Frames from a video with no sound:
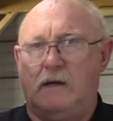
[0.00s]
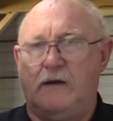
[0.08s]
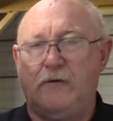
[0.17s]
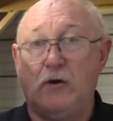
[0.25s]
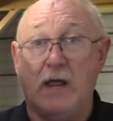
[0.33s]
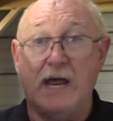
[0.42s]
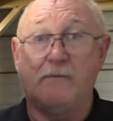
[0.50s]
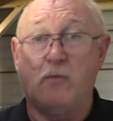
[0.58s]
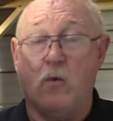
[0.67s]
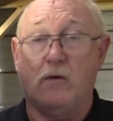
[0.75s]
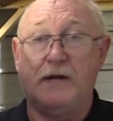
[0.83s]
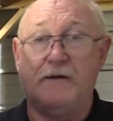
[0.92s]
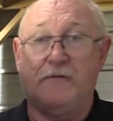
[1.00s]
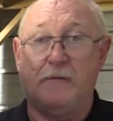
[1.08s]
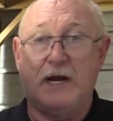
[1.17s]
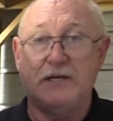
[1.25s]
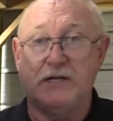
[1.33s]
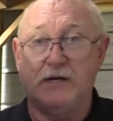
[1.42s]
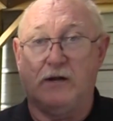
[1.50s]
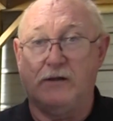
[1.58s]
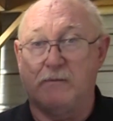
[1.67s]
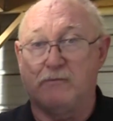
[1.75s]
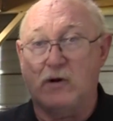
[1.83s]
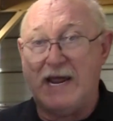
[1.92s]
If you'd like more information on
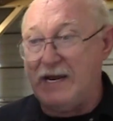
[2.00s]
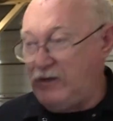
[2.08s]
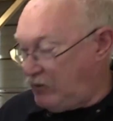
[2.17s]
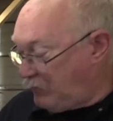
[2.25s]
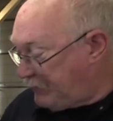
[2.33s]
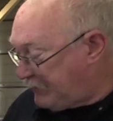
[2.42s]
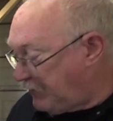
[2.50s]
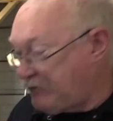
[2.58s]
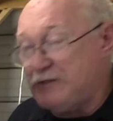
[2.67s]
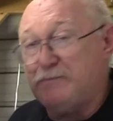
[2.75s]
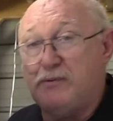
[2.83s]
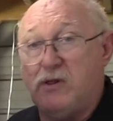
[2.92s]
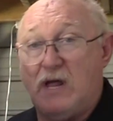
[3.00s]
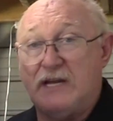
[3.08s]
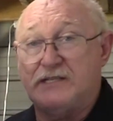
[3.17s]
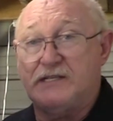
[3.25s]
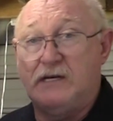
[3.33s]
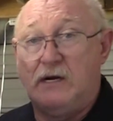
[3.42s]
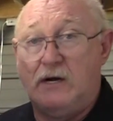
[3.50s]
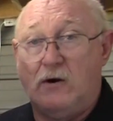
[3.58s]
the brand new Zeus Plus